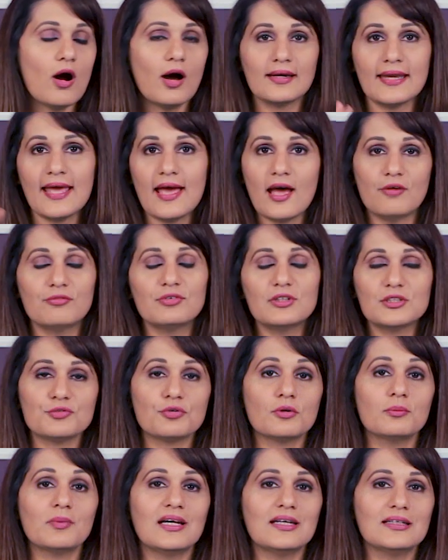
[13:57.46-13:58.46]
on average
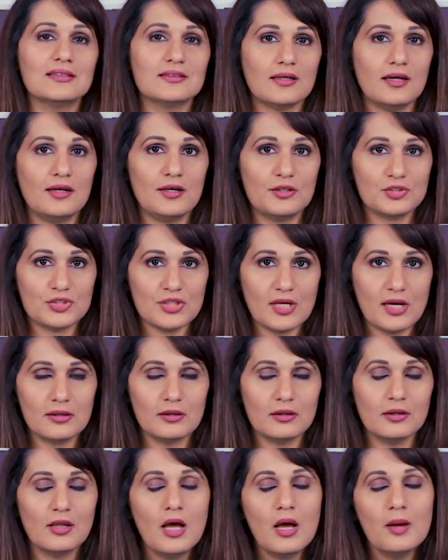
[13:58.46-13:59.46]
for my entire
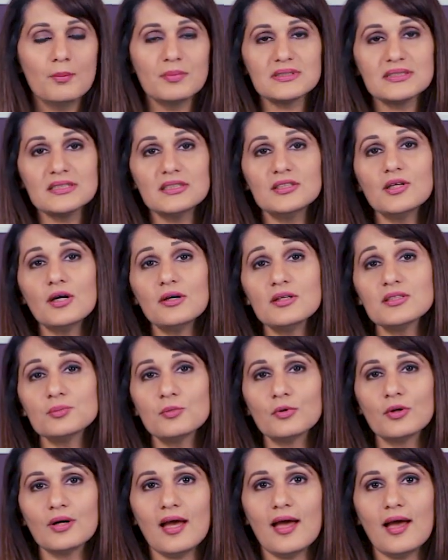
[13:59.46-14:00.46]
channel. But CTR is
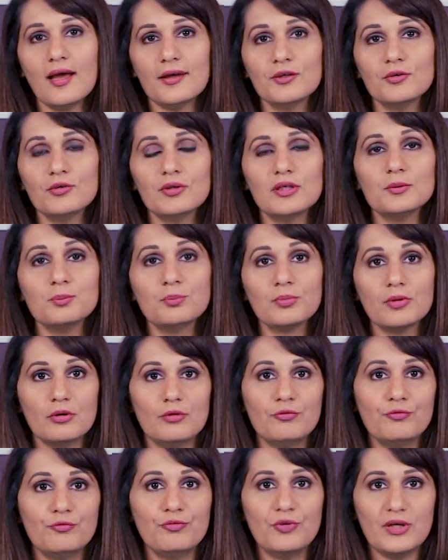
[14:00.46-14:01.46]
more accurate
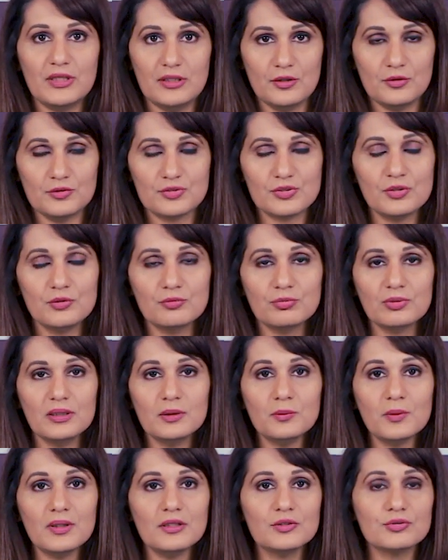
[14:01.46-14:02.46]
per video. So you
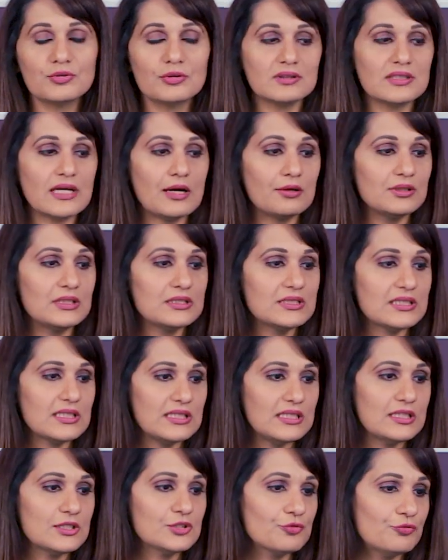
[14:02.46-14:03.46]
really want to drill down into
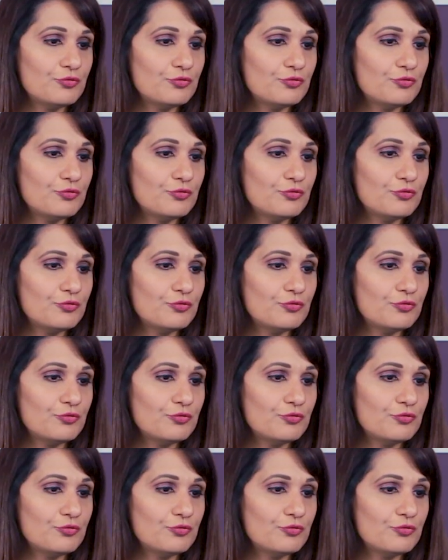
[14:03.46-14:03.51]
each